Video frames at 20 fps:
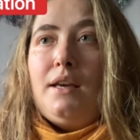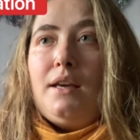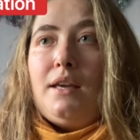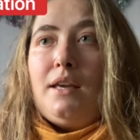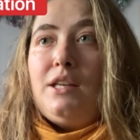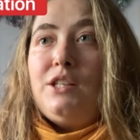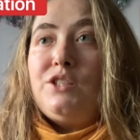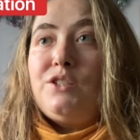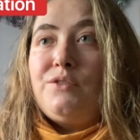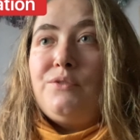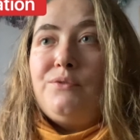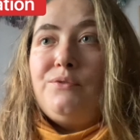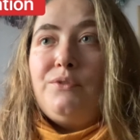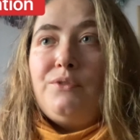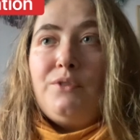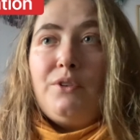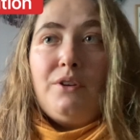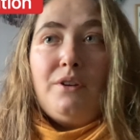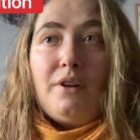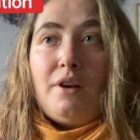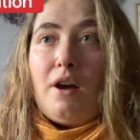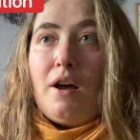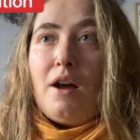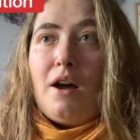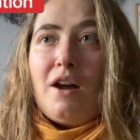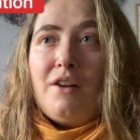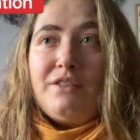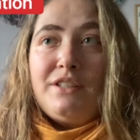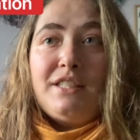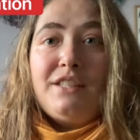it's
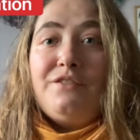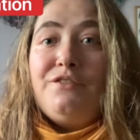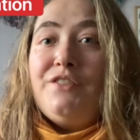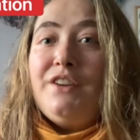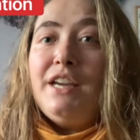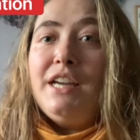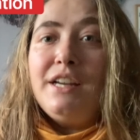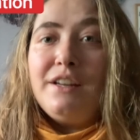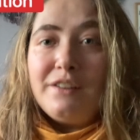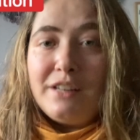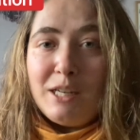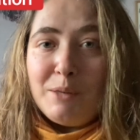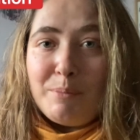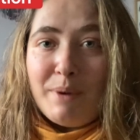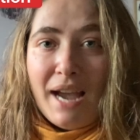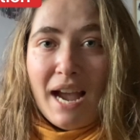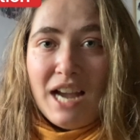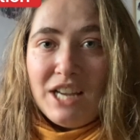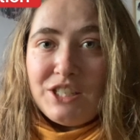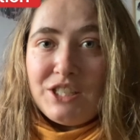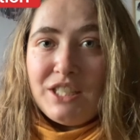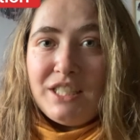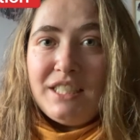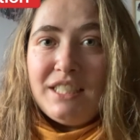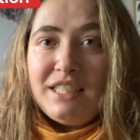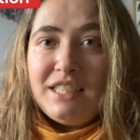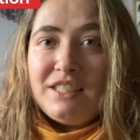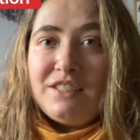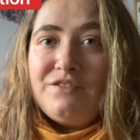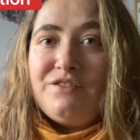obviously very
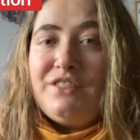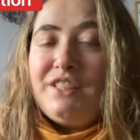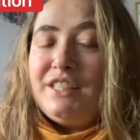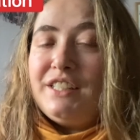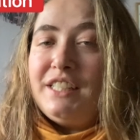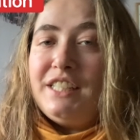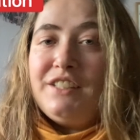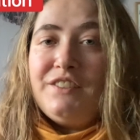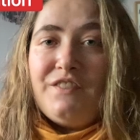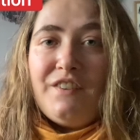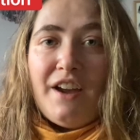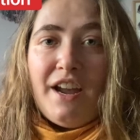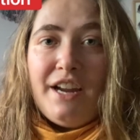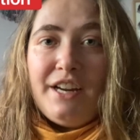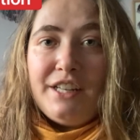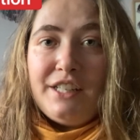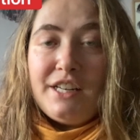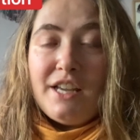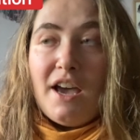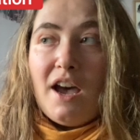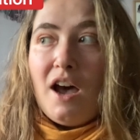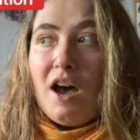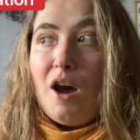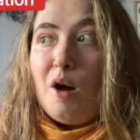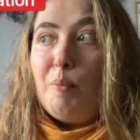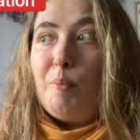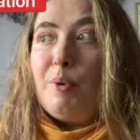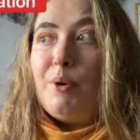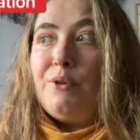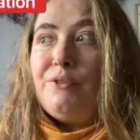passionate, very fired
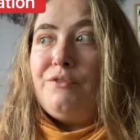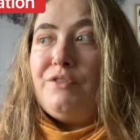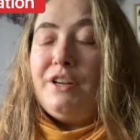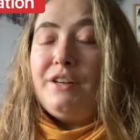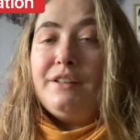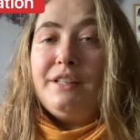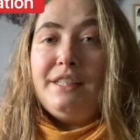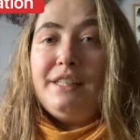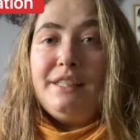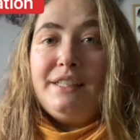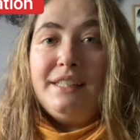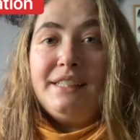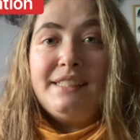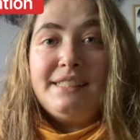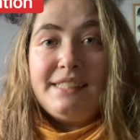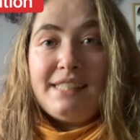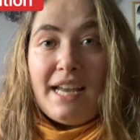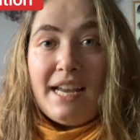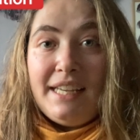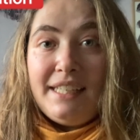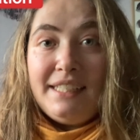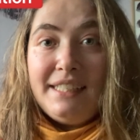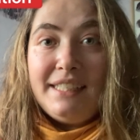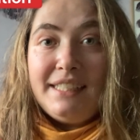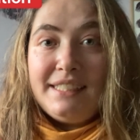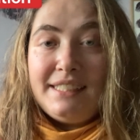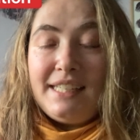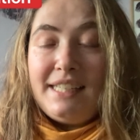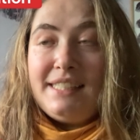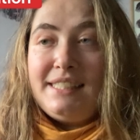up, very excited,
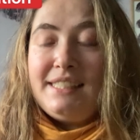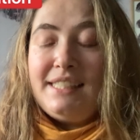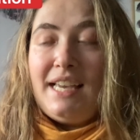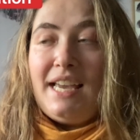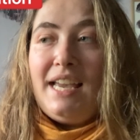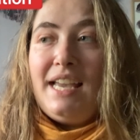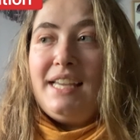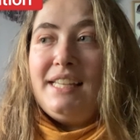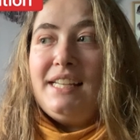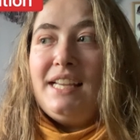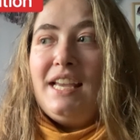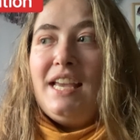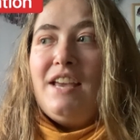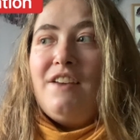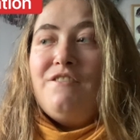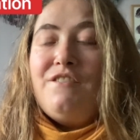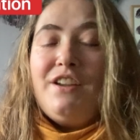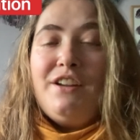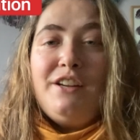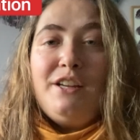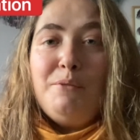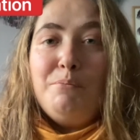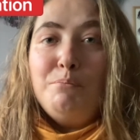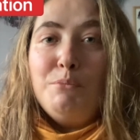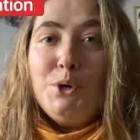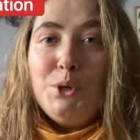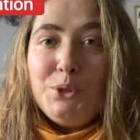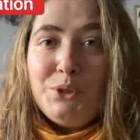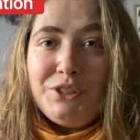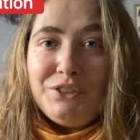as I said, very
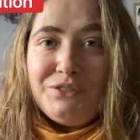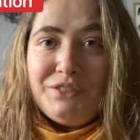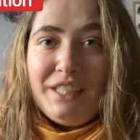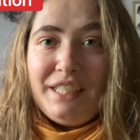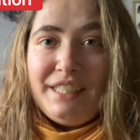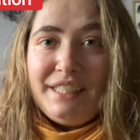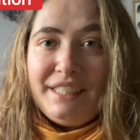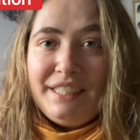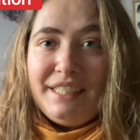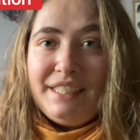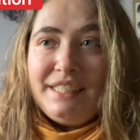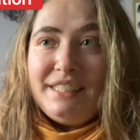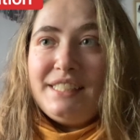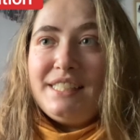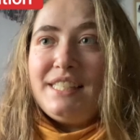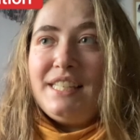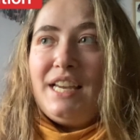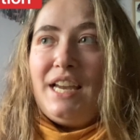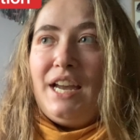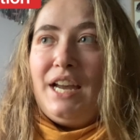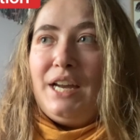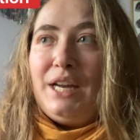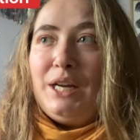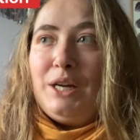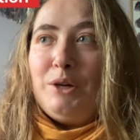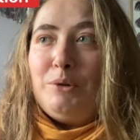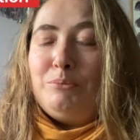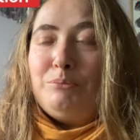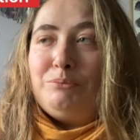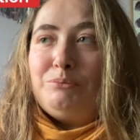motivated,
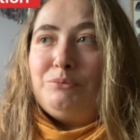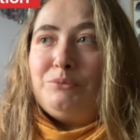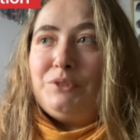and